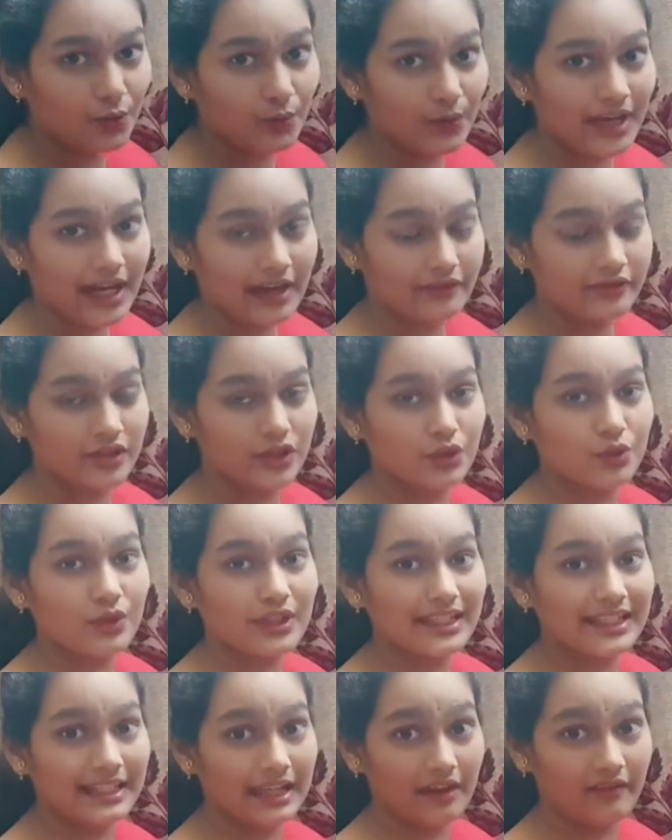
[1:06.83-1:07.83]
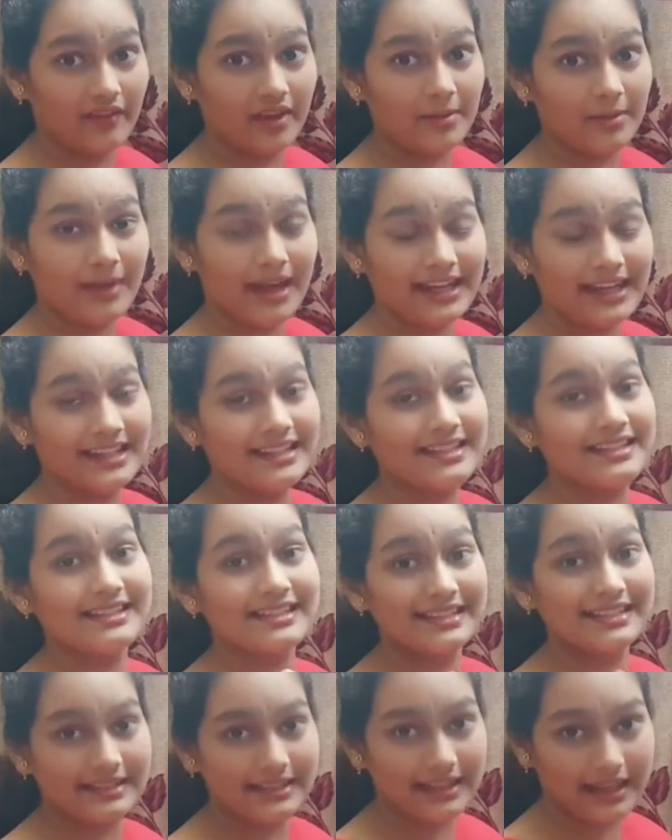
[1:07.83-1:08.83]
we have to do 11 minus
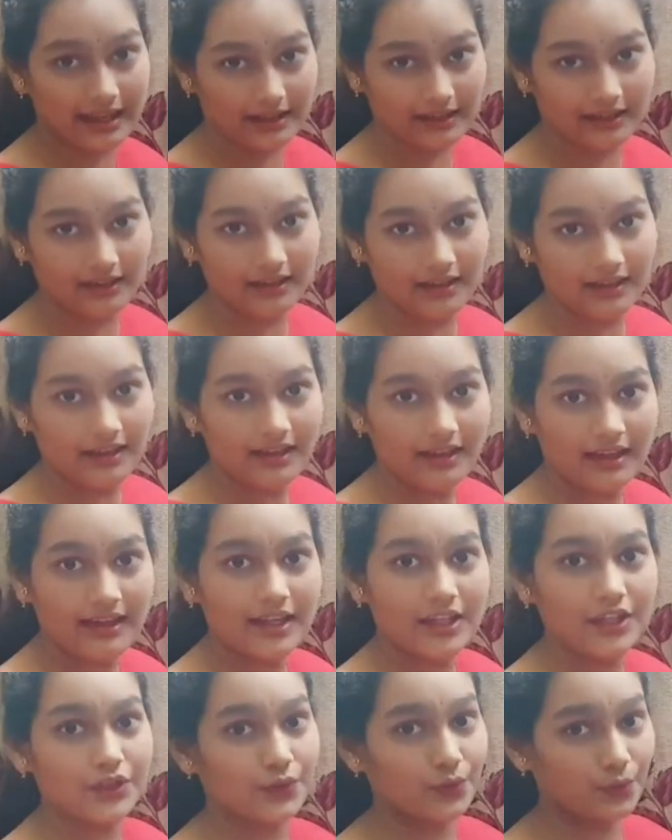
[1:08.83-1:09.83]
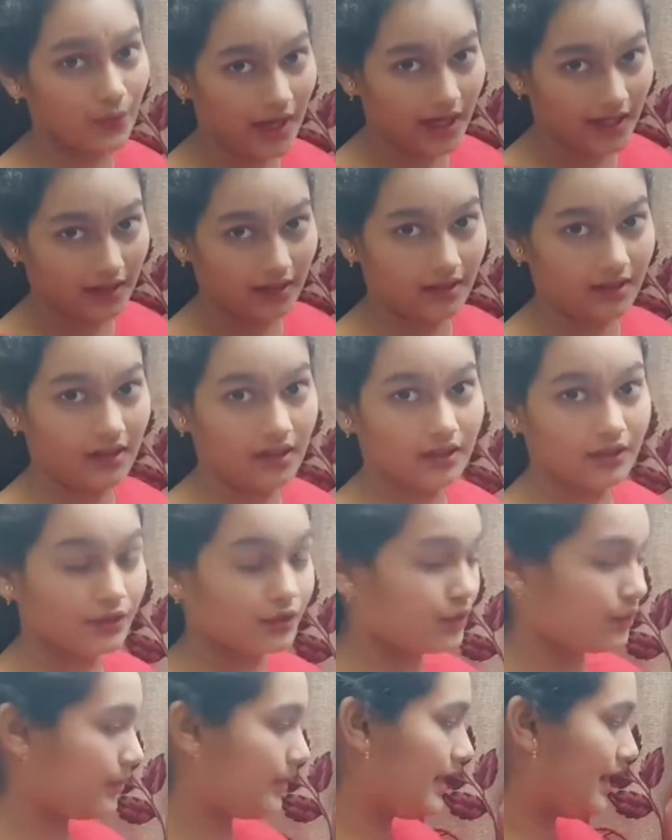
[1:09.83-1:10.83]
10. It's 1.
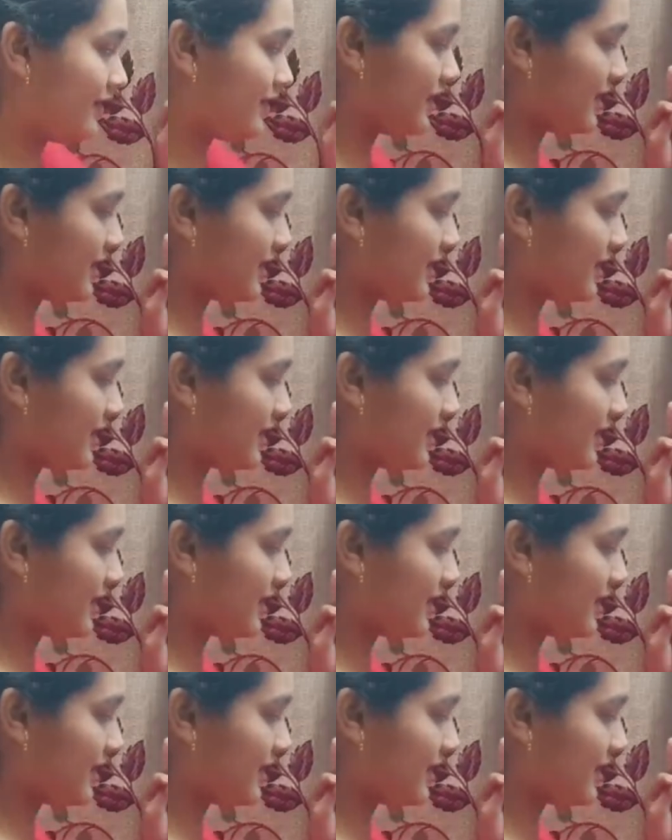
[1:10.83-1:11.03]
So we have to